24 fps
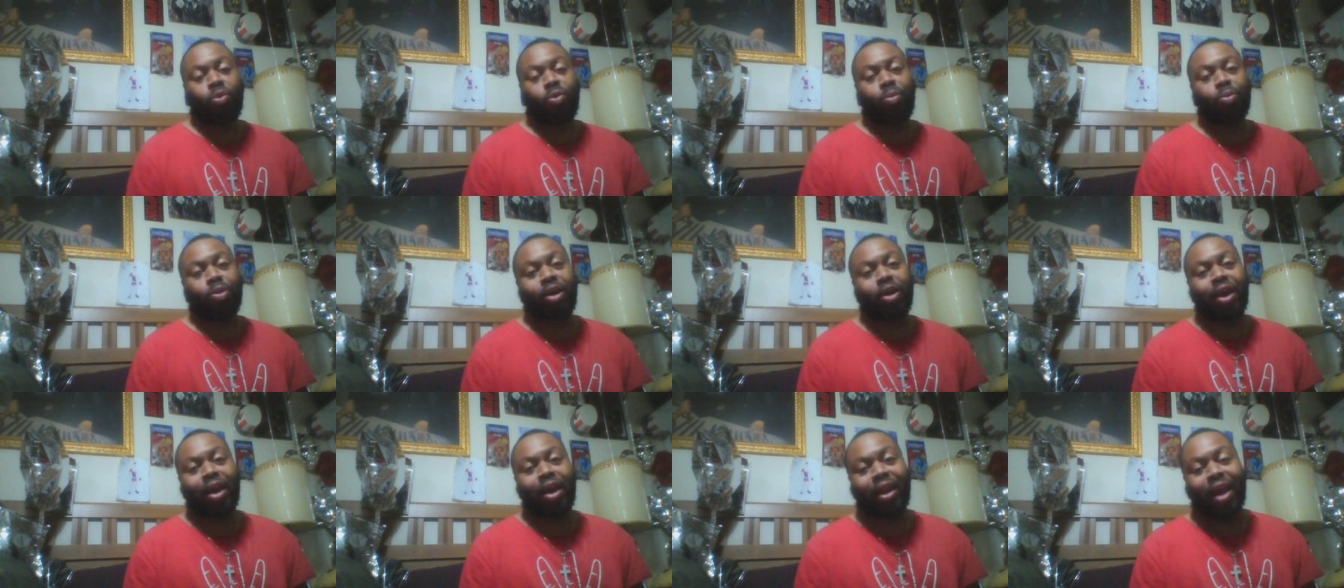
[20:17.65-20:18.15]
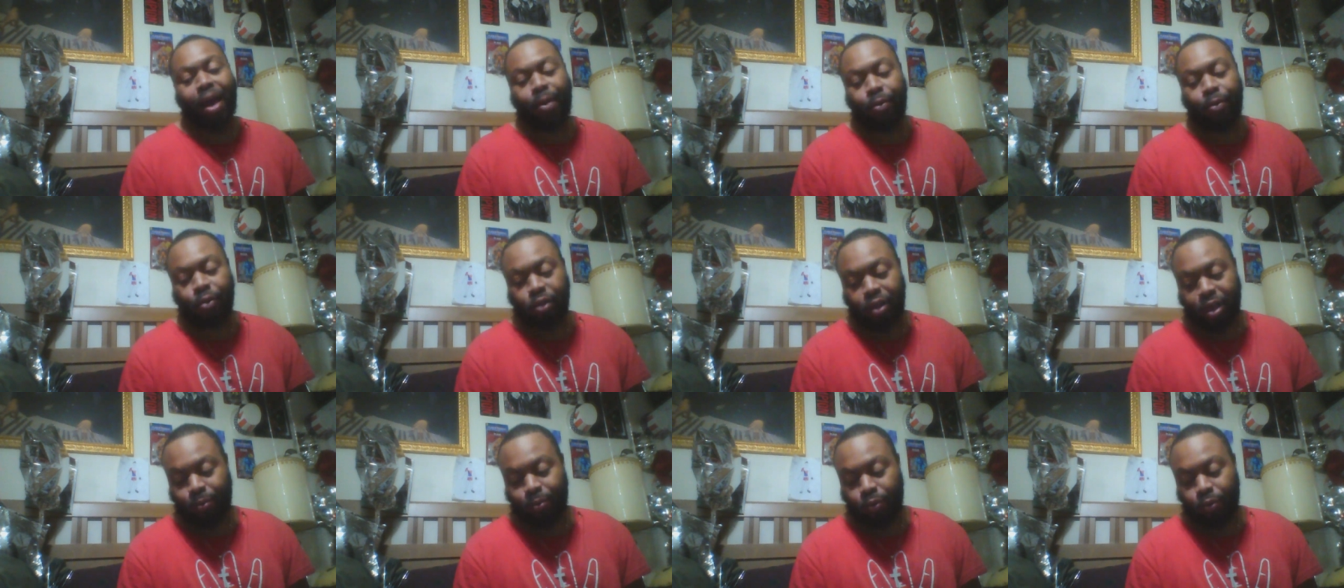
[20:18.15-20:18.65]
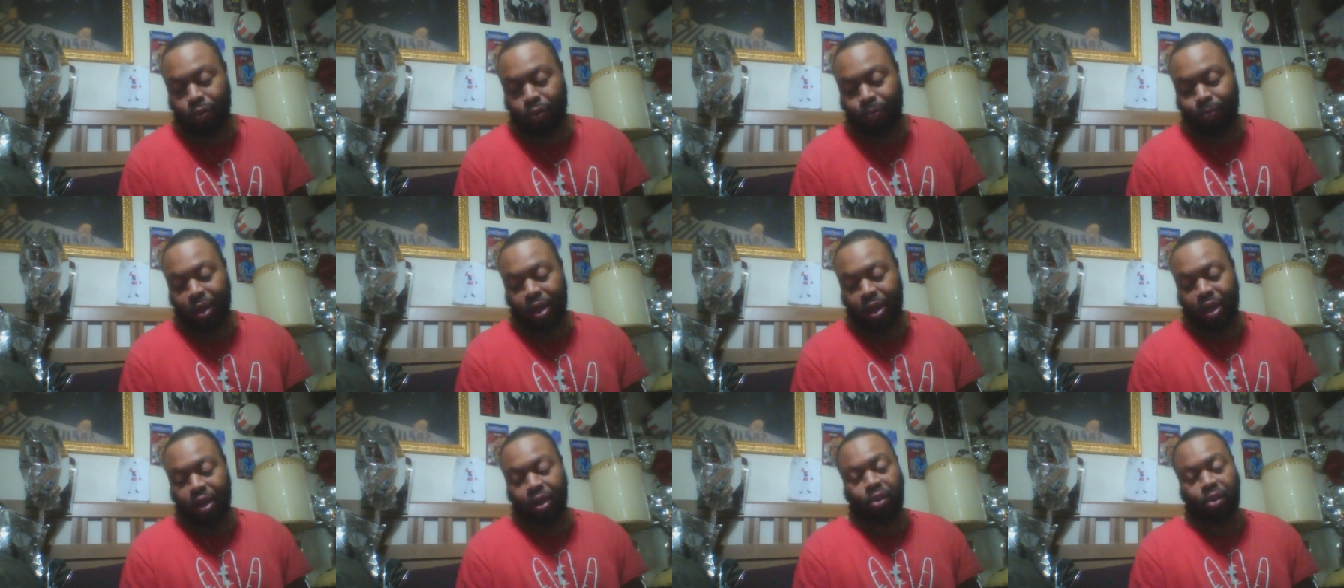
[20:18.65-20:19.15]
I'm glad I was able to
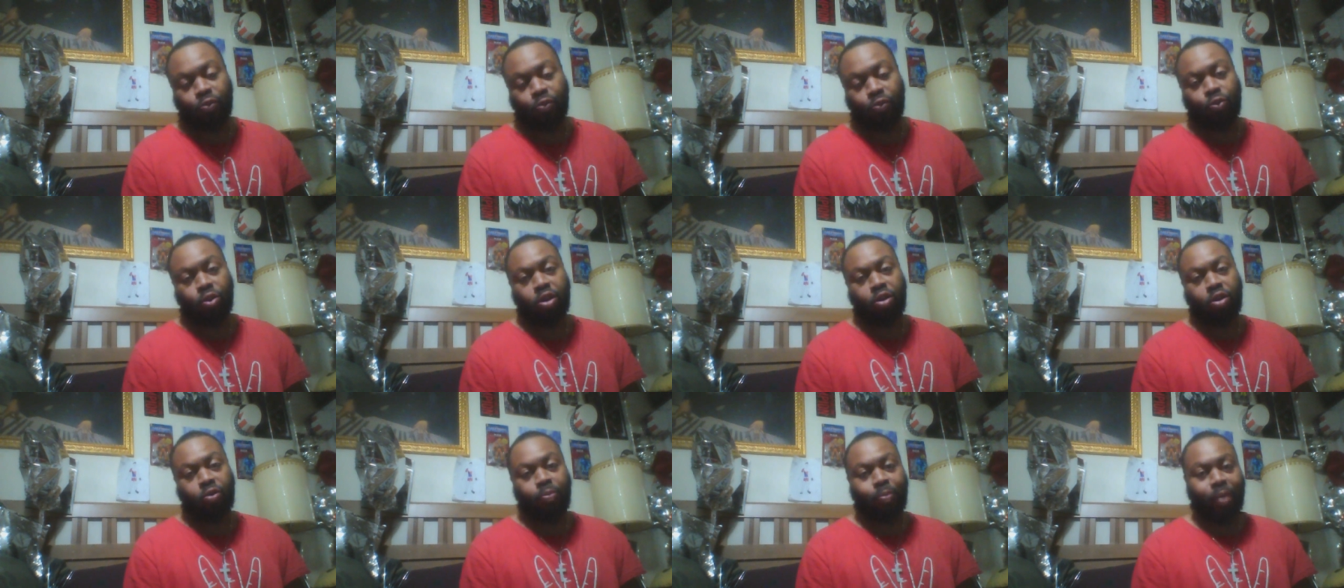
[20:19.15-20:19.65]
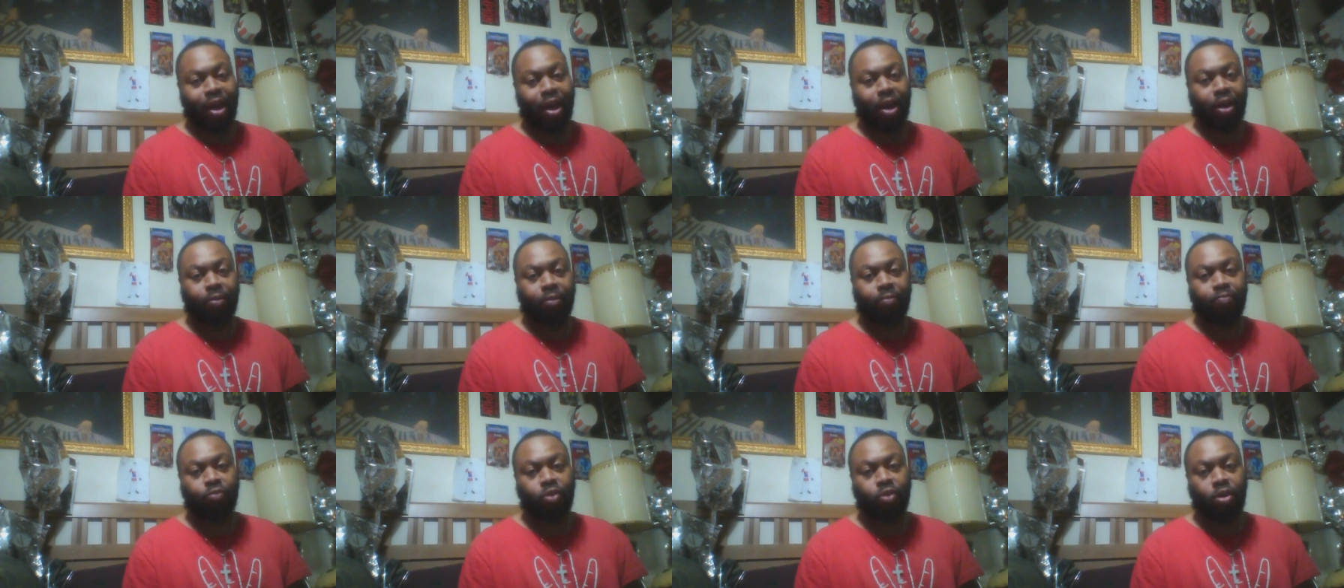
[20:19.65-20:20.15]
make it as well, my